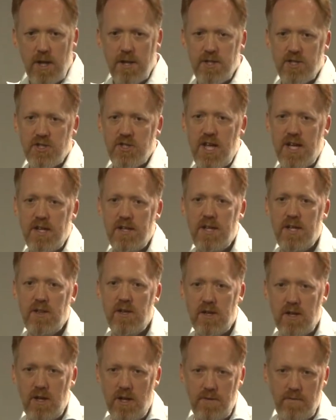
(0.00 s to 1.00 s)
understanding
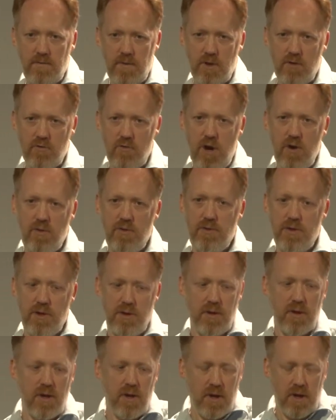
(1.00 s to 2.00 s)
the kind of the growth
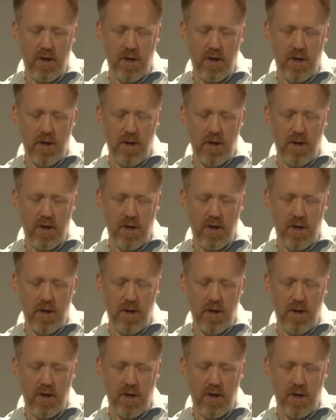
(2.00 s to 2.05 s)
and